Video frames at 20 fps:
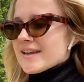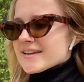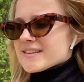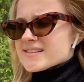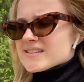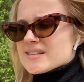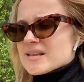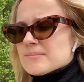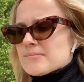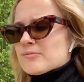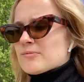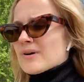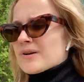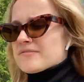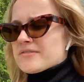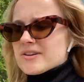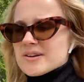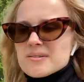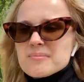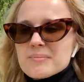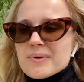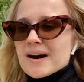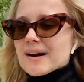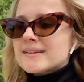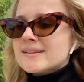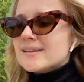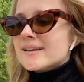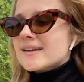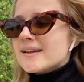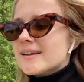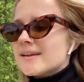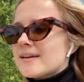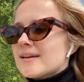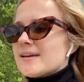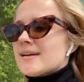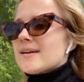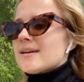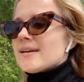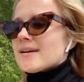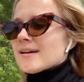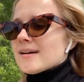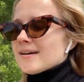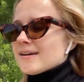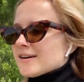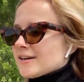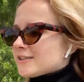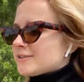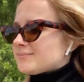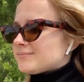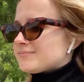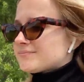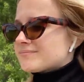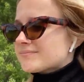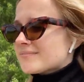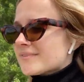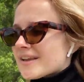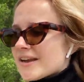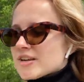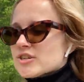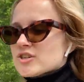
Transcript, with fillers: except i think monday um, a